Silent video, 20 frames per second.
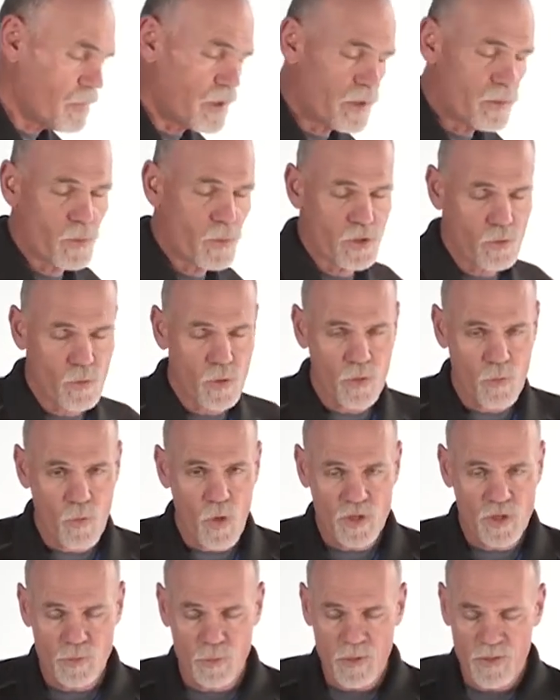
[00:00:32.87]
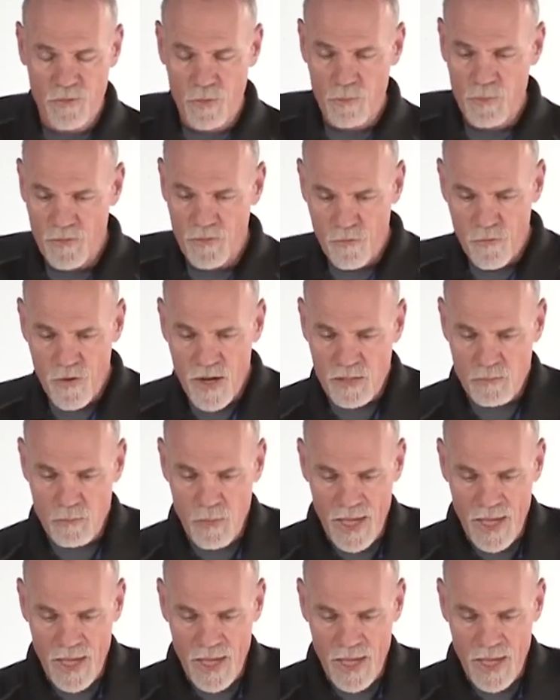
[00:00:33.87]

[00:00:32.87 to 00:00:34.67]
But when you watch me from the front,